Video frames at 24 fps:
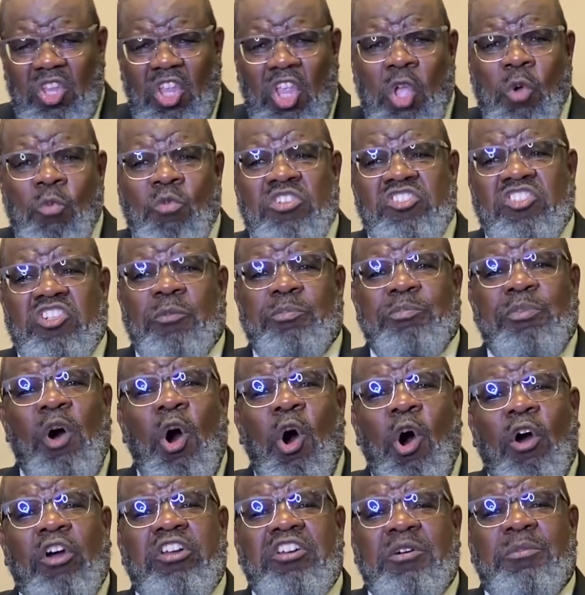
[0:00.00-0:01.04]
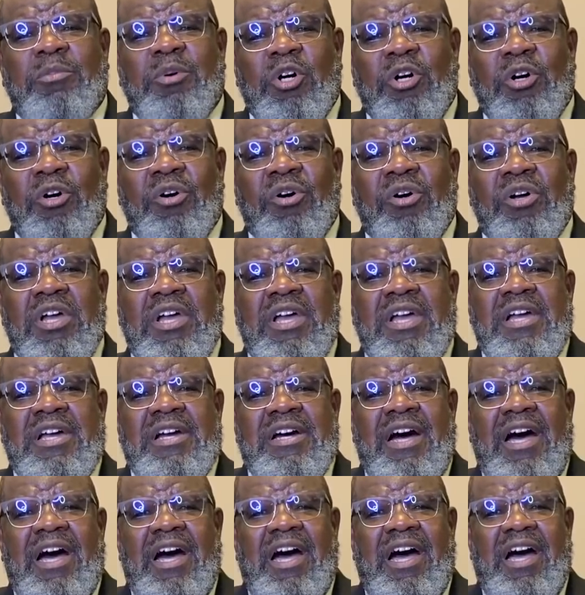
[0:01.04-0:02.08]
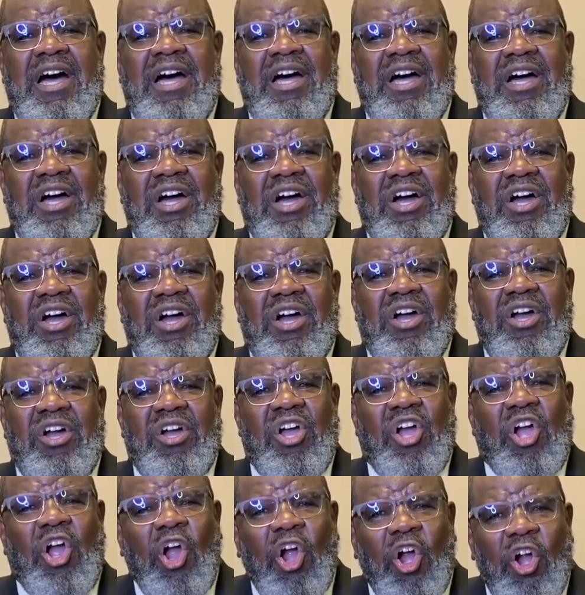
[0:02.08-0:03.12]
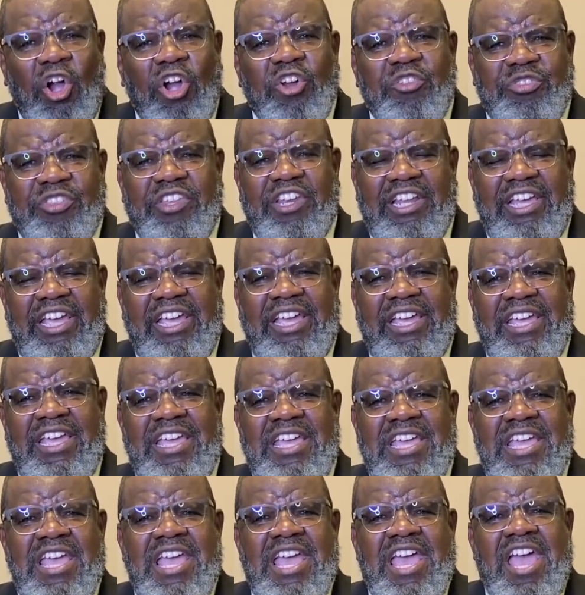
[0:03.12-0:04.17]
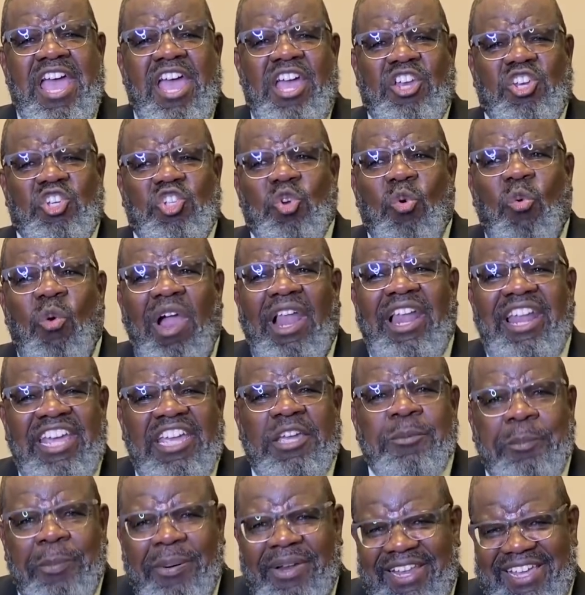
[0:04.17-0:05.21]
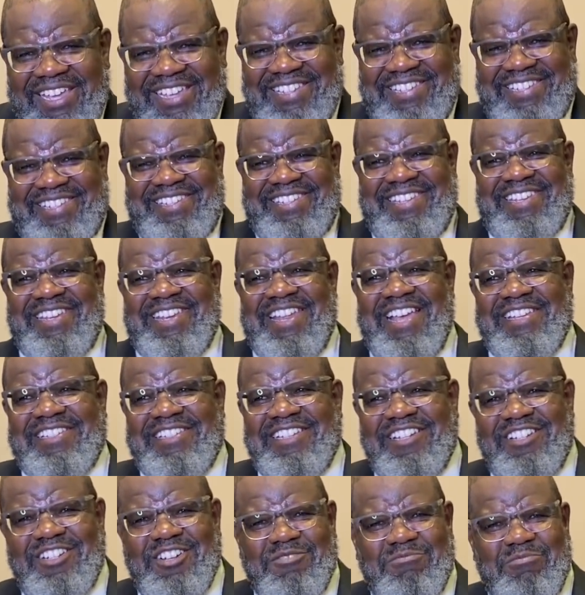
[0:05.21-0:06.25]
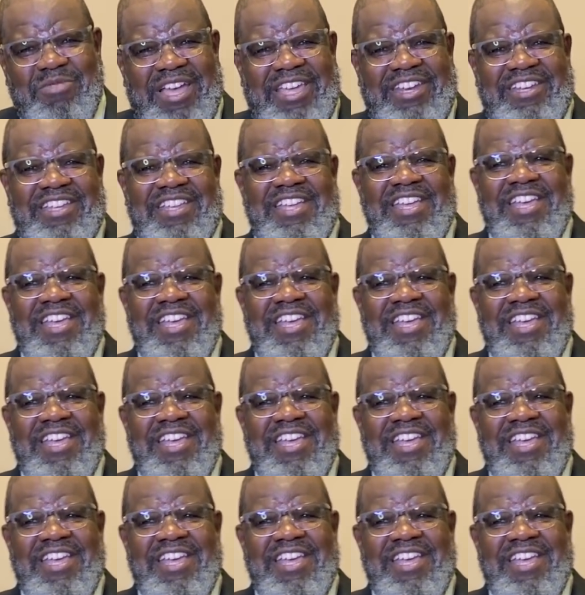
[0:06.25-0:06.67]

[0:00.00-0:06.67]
was a portable, uh, uh, earthly dwelling place. That's a good way to